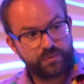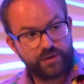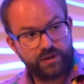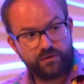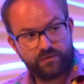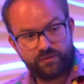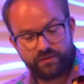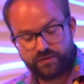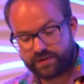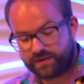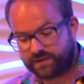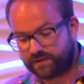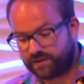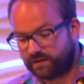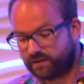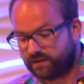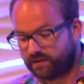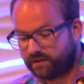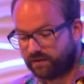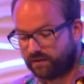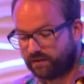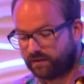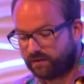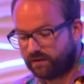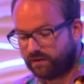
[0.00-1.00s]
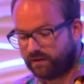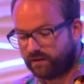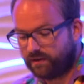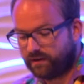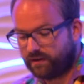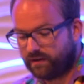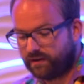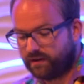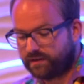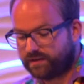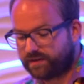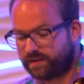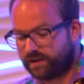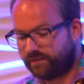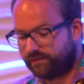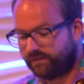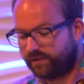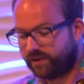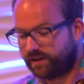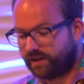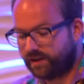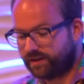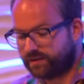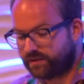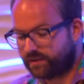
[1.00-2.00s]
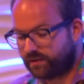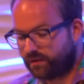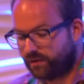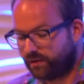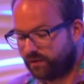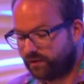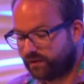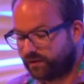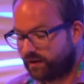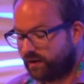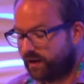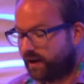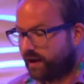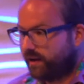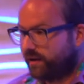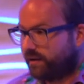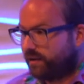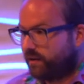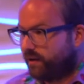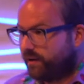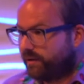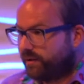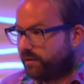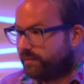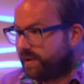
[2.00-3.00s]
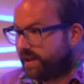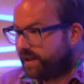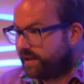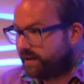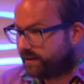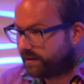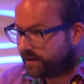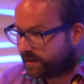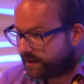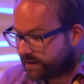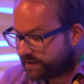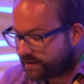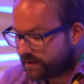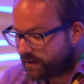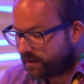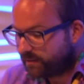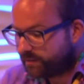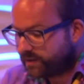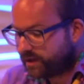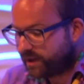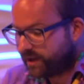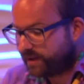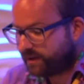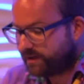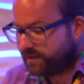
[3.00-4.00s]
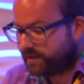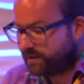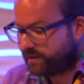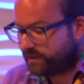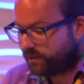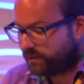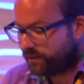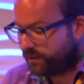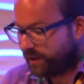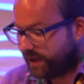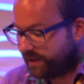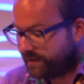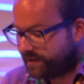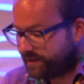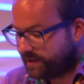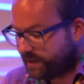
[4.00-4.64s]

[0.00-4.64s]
we use something that's called uh, on the media keys object create